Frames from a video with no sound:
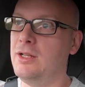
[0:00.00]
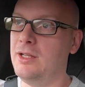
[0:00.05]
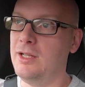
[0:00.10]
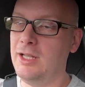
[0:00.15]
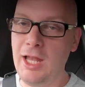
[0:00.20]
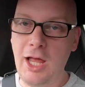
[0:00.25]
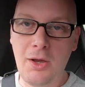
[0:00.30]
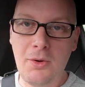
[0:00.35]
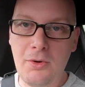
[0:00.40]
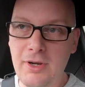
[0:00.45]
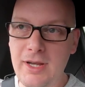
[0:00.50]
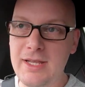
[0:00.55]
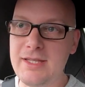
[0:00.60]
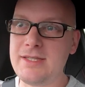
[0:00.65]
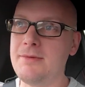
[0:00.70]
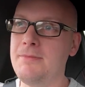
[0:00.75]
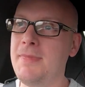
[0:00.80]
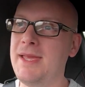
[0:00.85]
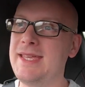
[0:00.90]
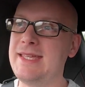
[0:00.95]
lower
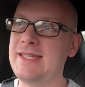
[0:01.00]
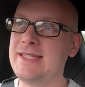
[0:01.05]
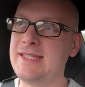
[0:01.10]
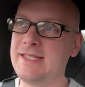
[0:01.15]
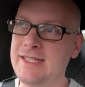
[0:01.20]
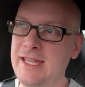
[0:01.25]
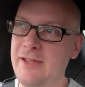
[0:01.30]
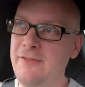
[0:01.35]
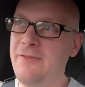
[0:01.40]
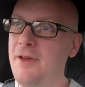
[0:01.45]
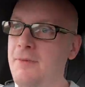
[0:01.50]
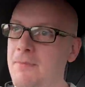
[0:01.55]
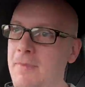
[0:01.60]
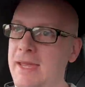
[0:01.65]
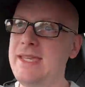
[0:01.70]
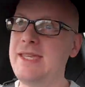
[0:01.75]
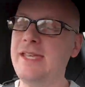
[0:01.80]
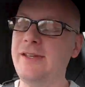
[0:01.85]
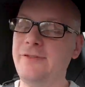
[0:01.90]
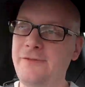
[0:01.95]
it, make it stiffer,
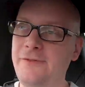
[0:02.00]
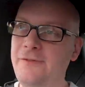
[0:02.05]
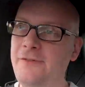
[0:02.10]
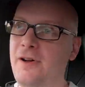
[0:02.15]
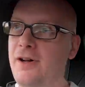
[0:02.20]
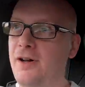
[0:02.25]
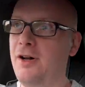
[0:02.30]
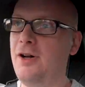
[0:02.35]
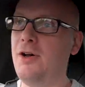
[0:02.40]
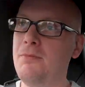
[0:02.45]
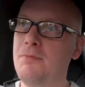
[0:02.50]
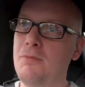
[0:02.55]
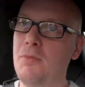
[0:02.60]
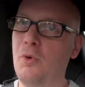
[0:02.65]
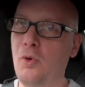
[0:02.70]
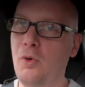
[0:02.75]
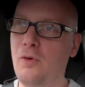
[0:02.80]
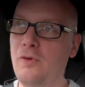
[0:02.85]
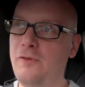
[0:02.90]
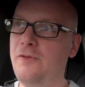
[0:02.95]
make it far
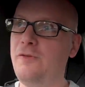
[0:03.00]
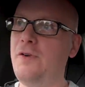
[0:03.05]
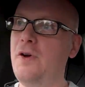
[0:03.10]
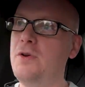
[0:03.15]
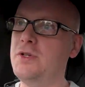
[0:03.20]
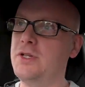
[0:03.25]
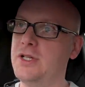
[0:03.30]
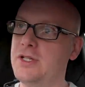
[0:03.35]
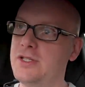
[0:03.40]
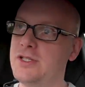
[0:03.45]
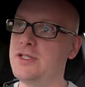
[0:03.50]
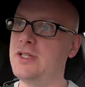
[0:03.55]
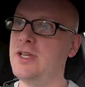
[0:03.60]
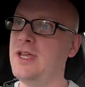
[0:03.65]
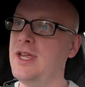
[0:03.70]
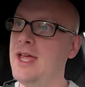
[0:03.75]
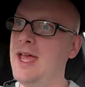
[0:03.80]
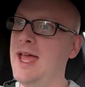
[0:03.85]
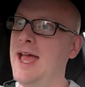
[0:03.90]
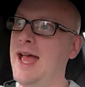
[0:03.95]
more focused.
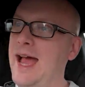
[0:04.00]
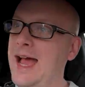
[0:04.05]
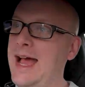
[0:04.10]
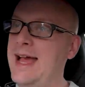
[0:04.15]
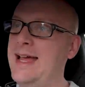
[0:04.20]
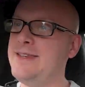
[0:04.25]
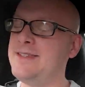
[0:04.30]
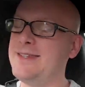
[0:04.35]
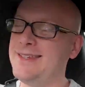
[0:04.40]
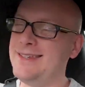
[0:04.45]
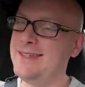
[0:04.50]
And